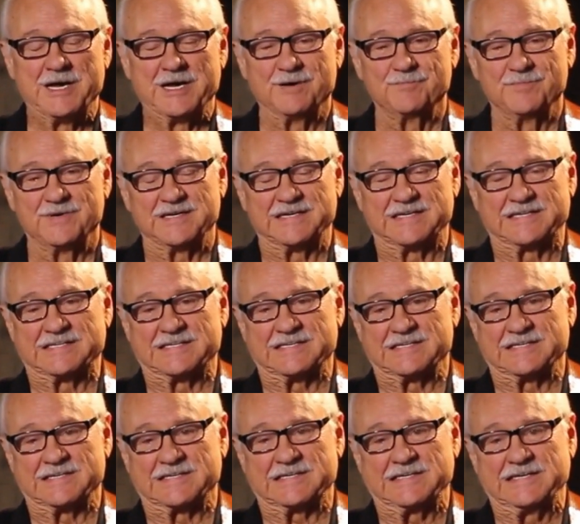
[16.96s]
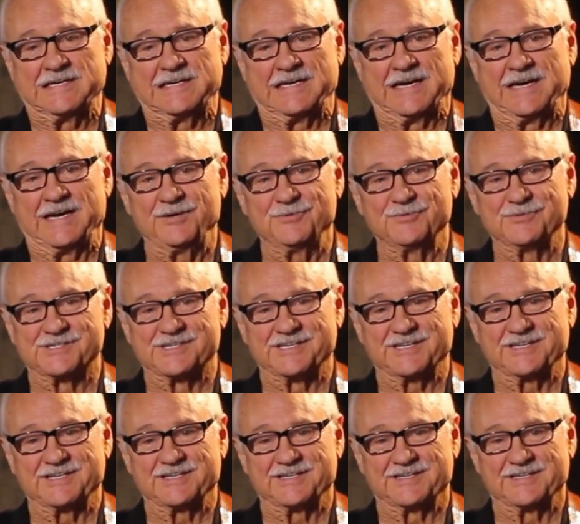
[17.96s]
But he was
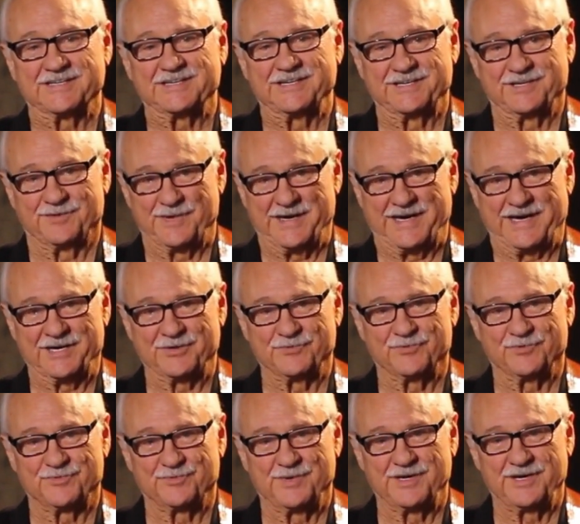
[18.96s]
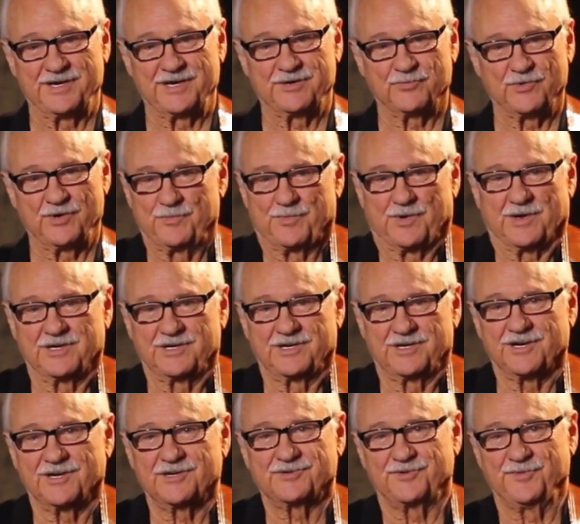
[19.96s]
in the band with Buddy, and we played
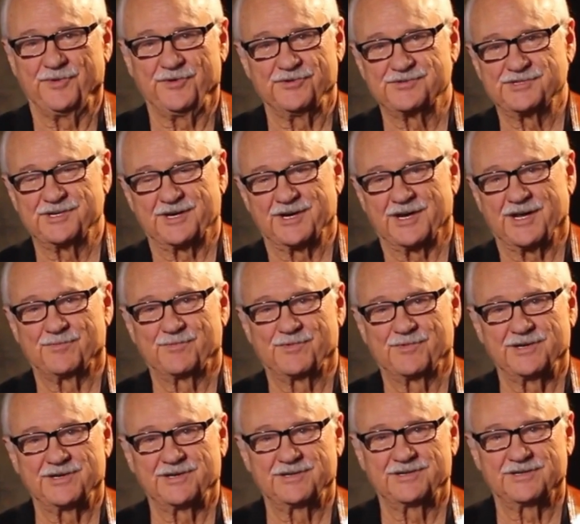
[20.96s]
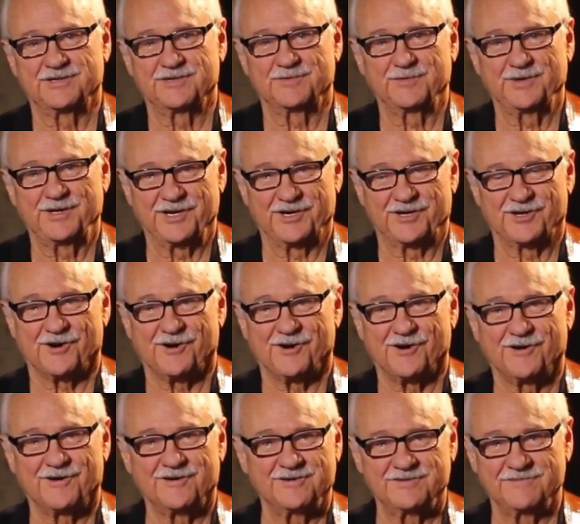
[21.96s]
country music, and I played
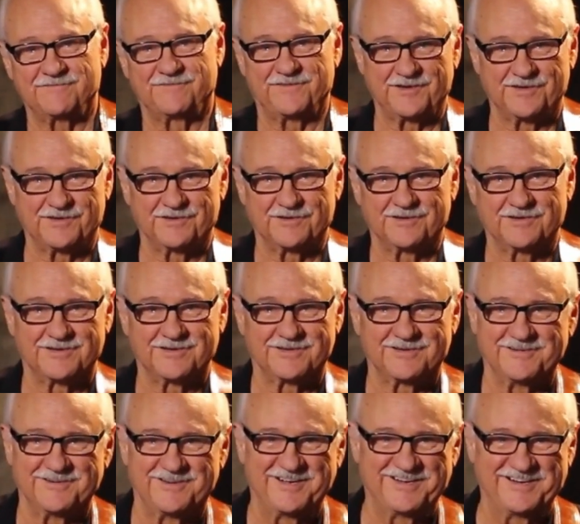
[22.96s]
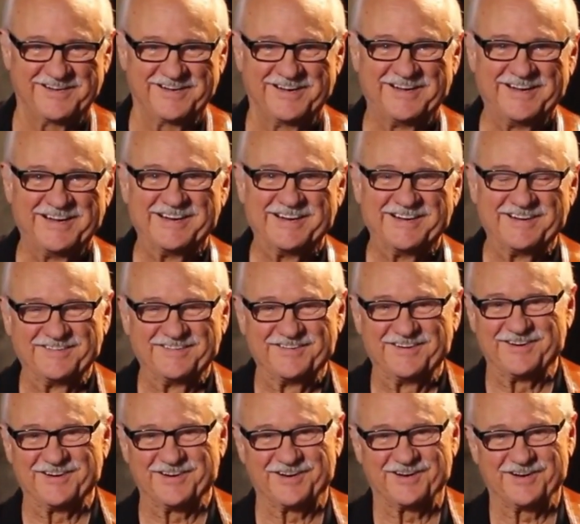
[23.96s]
guitar and fiddle, and
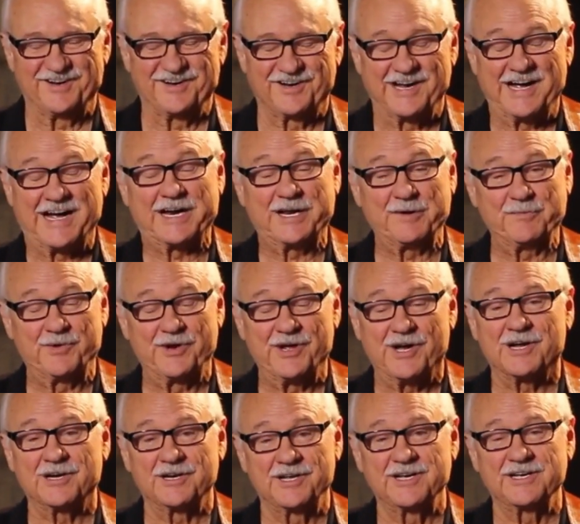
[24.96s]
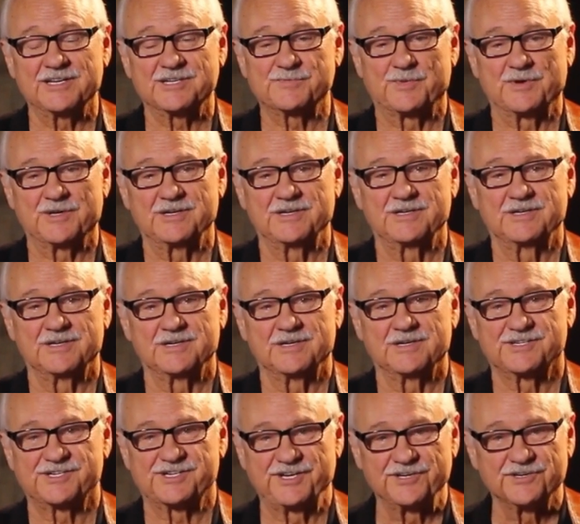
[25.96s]
and a guy named Don Guest played
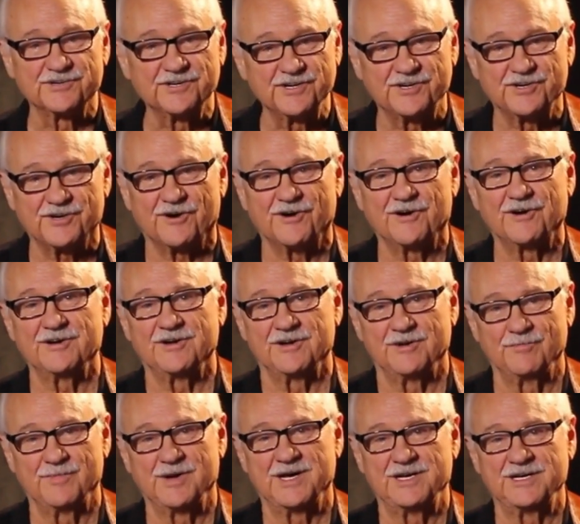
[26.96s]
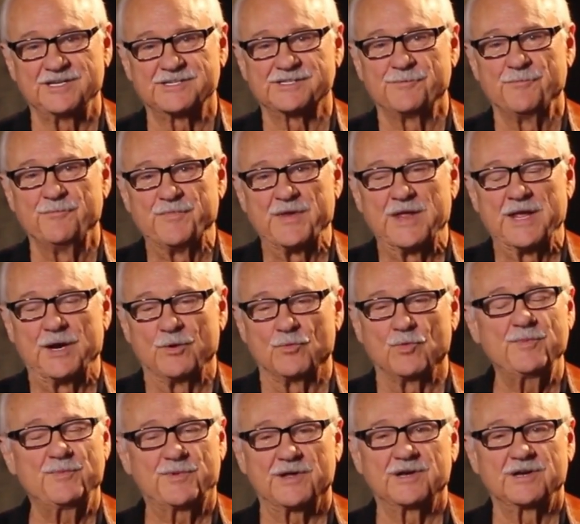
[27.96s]
steel guitar and bass, and
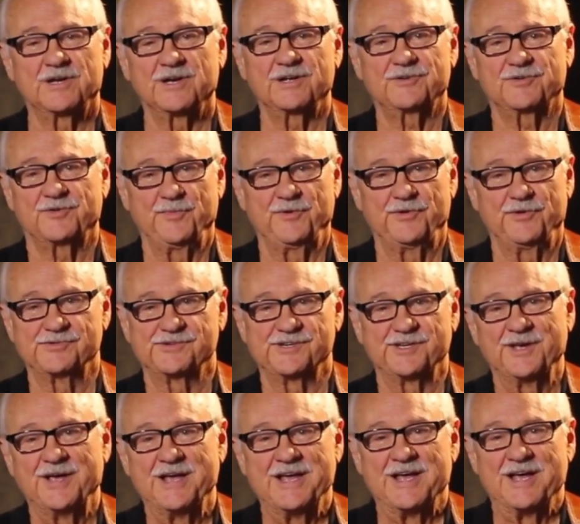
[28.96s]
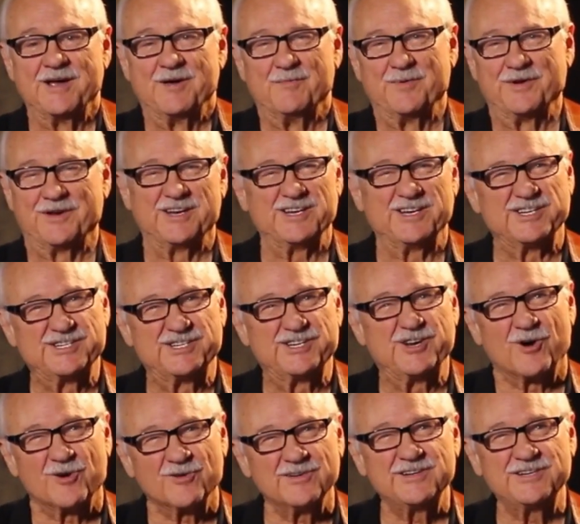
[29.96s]
we played country music. But in
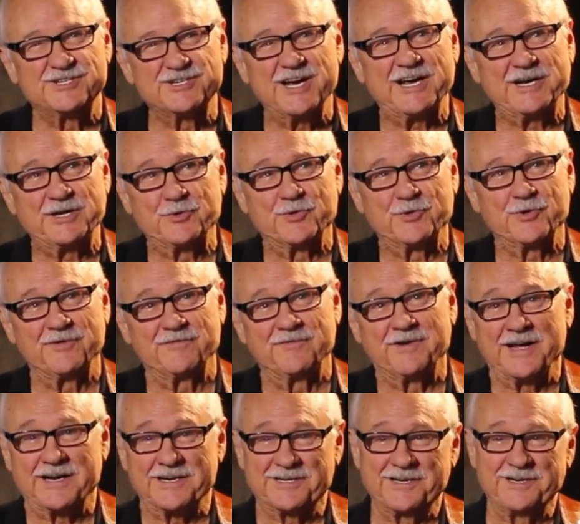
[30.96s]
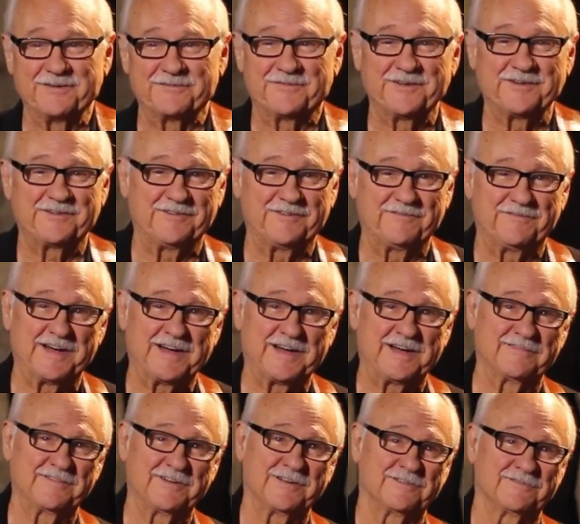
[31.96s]
early January of
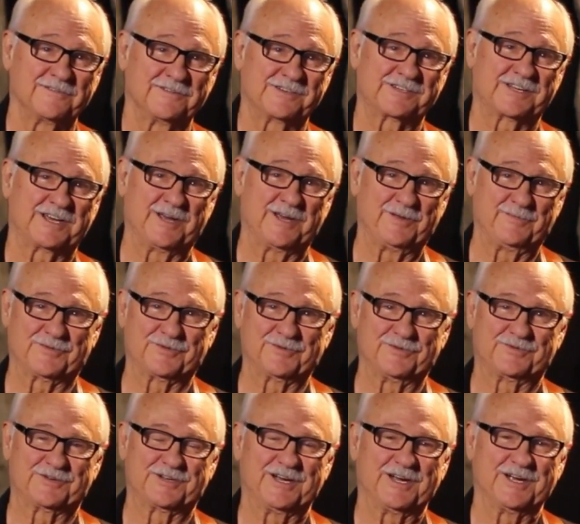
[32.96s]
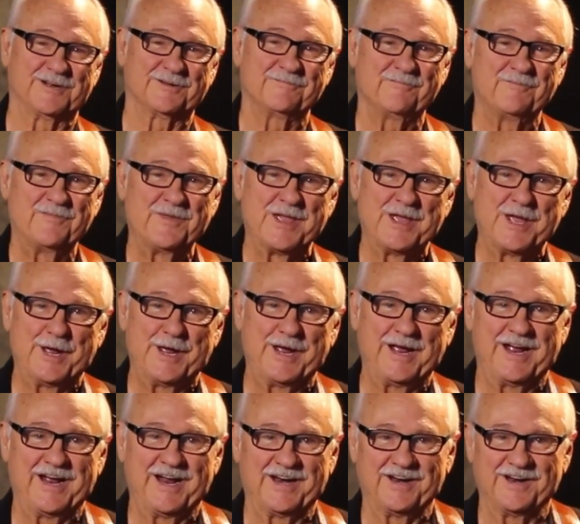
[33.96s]
1955, Elvis came through town.
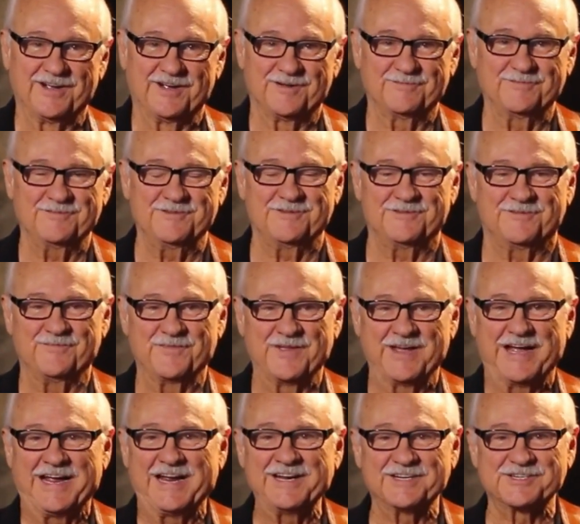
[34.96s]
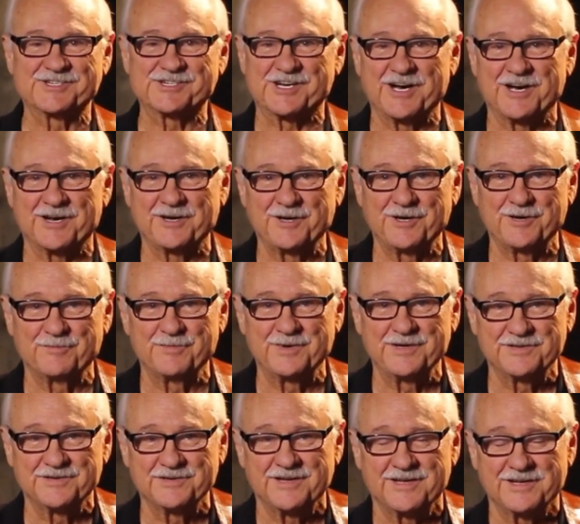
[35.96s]
And he and Scotty and
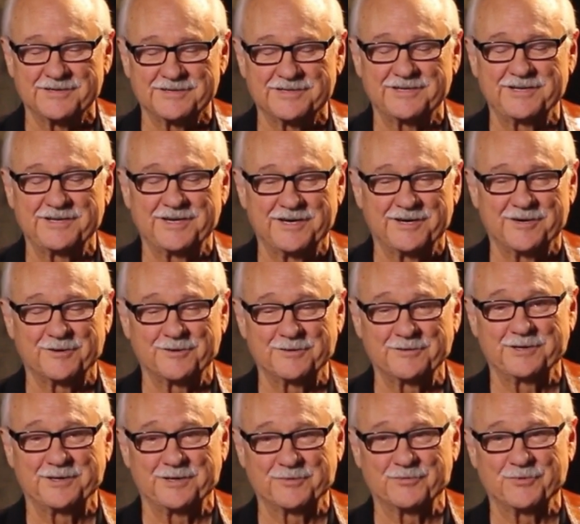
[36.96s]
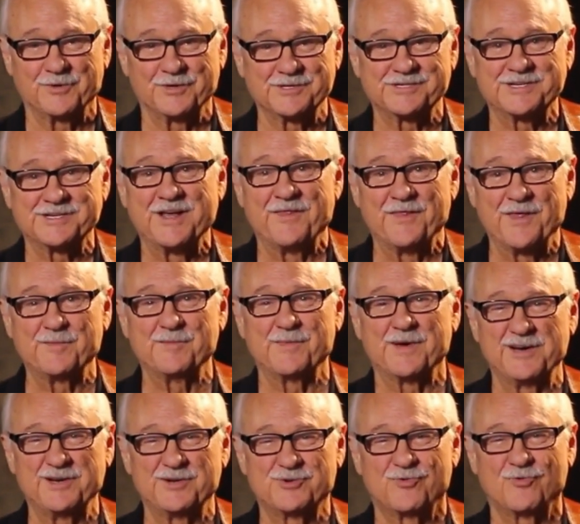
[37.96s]
Bill, I'll tell you how early it was, they
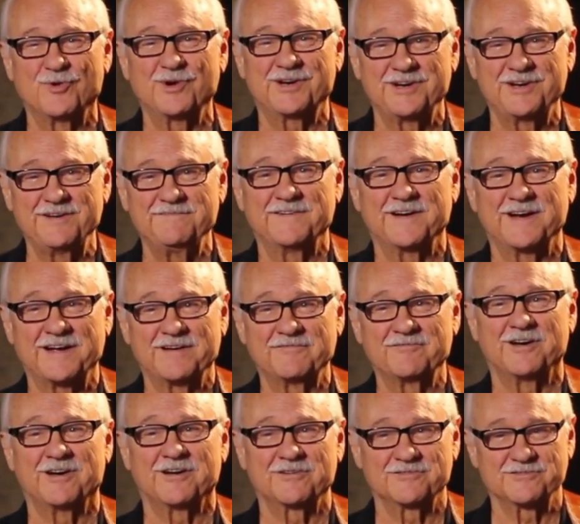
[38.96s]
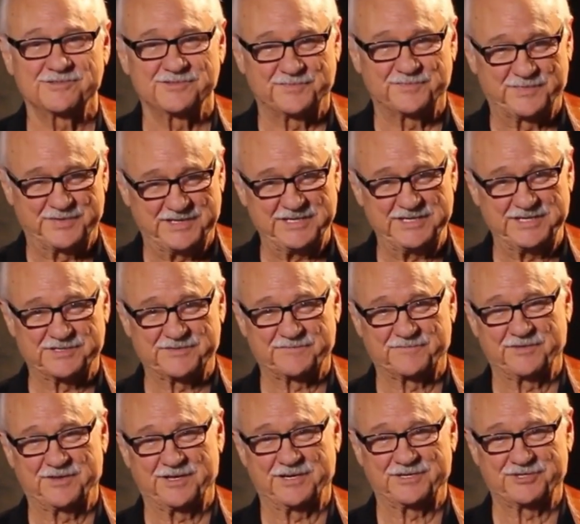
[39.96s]
made $25 a piece
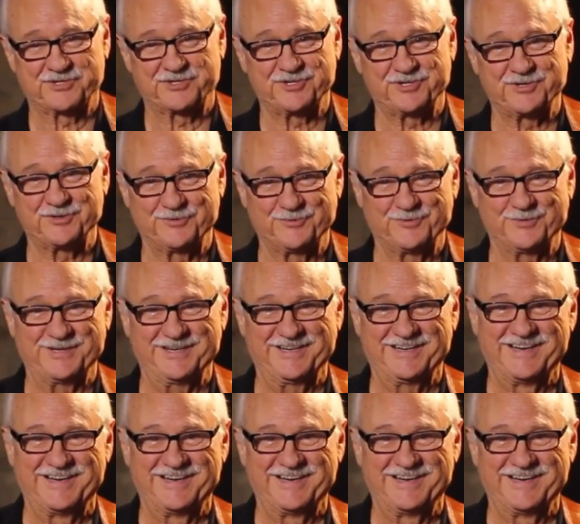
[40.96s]
for that show.